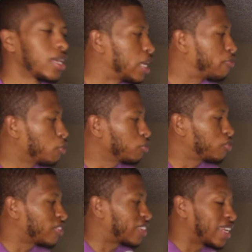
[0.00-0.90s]
If you're
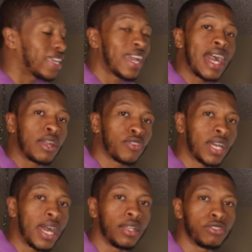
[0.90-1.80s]
just getting out of
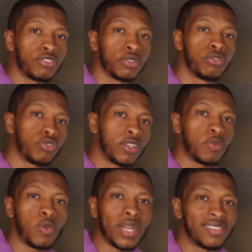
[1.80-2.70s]
college, trust
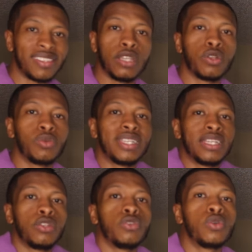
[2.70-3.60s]
me when I say you don't need
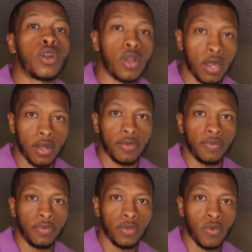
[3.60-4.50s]
a new car,
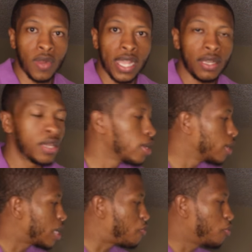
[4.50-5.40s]
right?
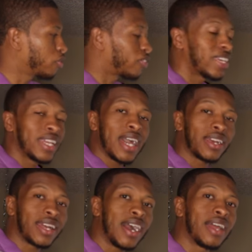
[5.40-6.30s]
If you're just getting out of
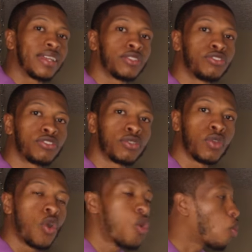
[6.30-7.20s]
college,
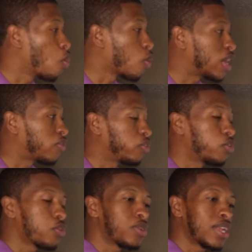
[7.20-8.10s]
or if
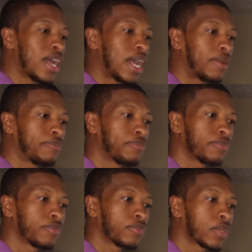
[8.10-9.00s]
you're not
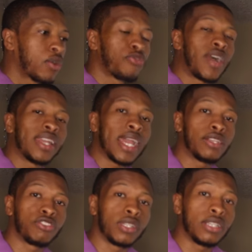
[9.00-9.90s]

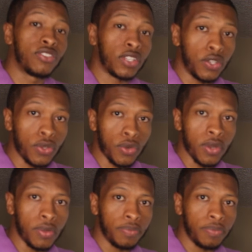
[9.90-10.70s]
financially secure,